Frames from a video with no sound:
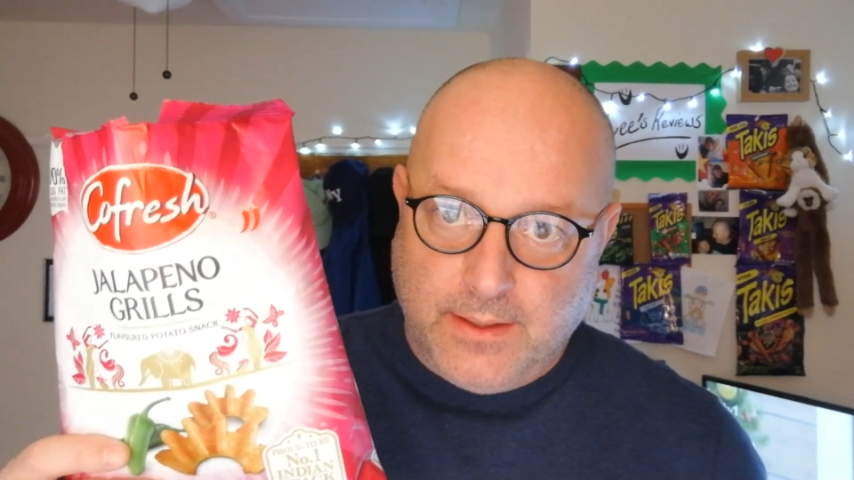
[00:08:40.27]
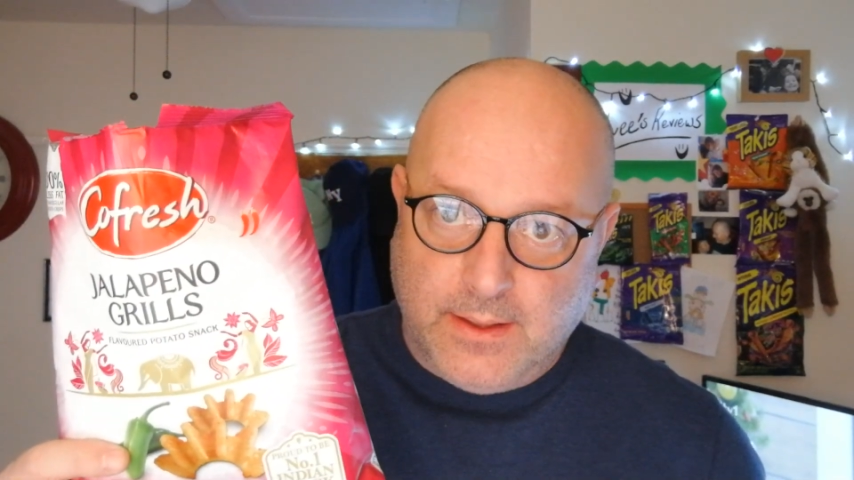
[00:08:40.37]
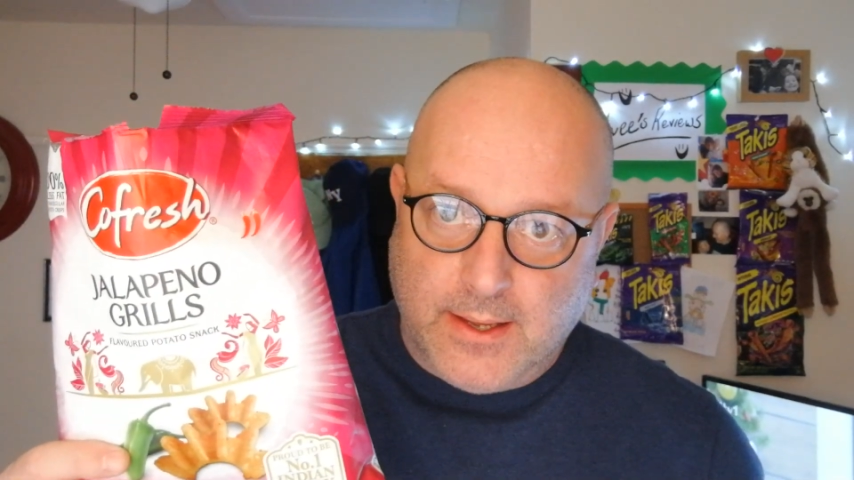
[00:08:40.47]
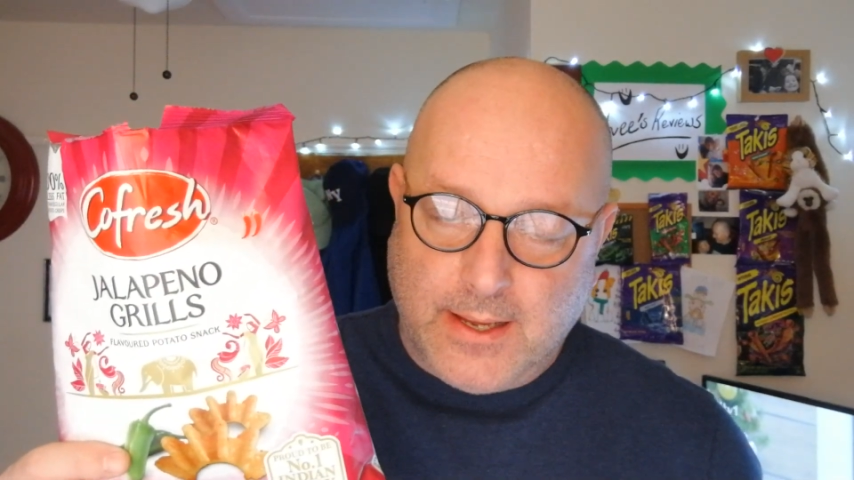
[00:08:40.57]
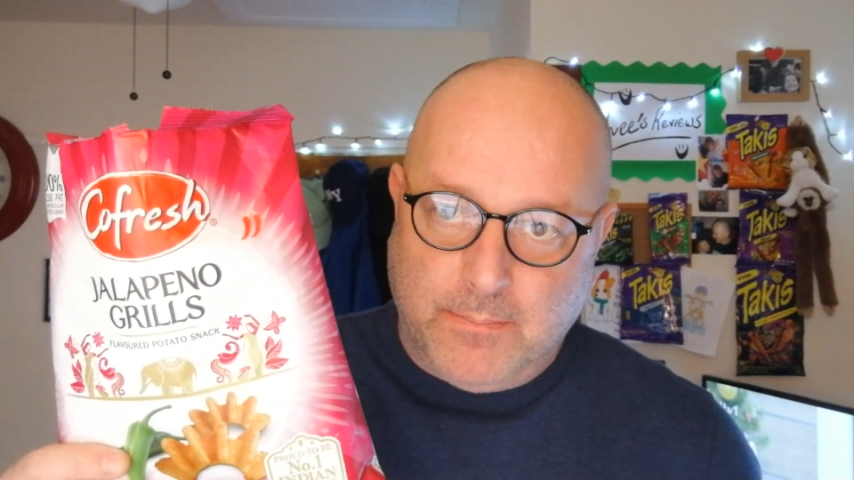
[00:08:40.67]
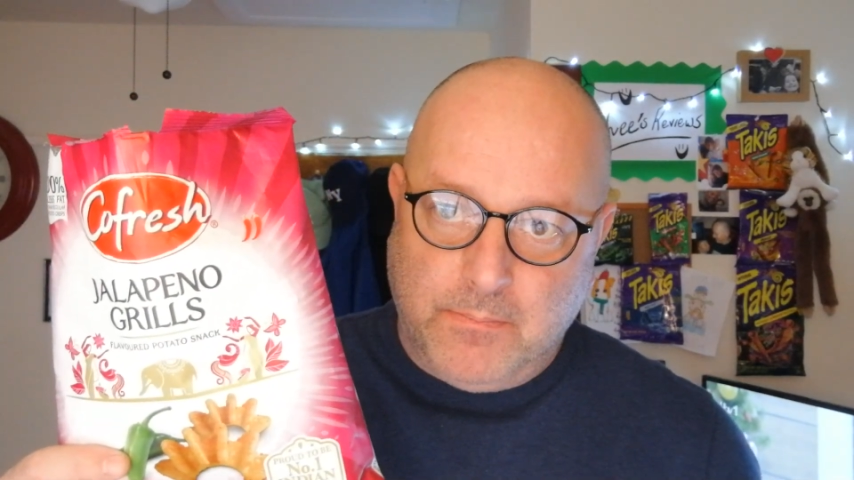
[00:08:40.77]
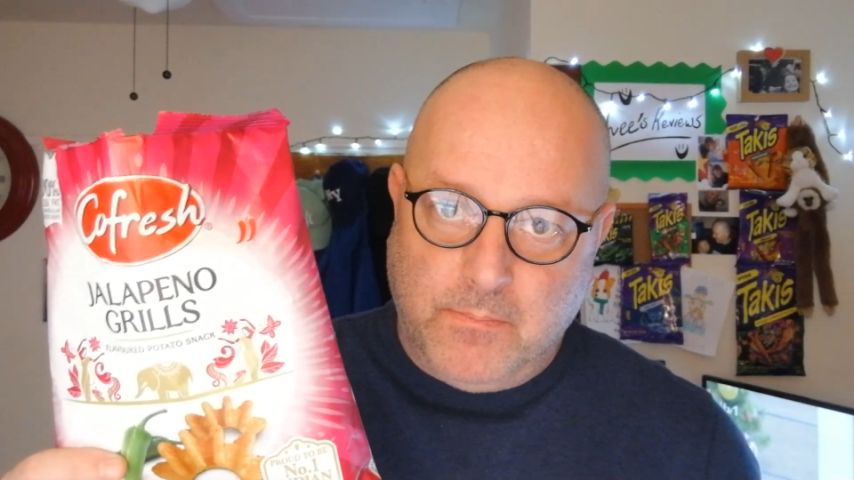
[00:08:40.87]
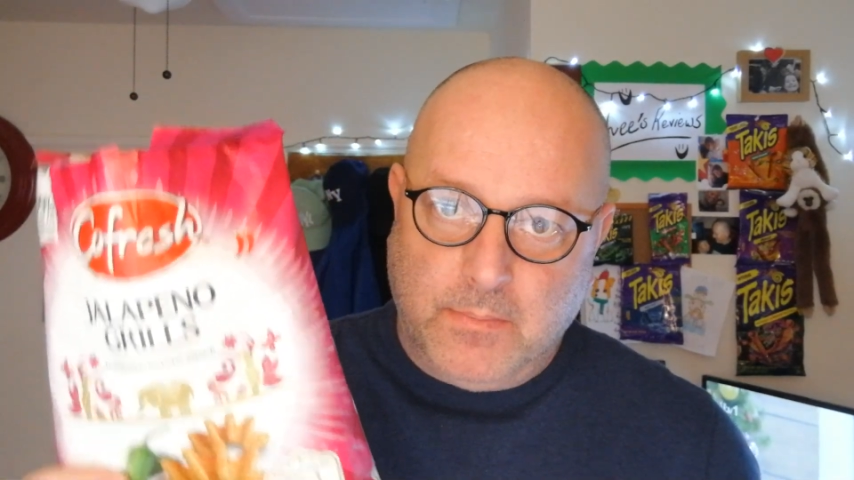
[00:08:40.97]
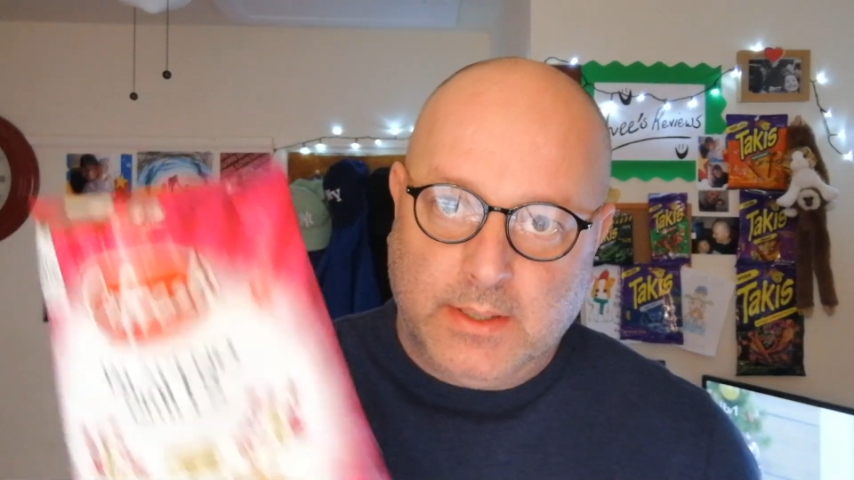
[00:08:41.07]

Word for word: Um,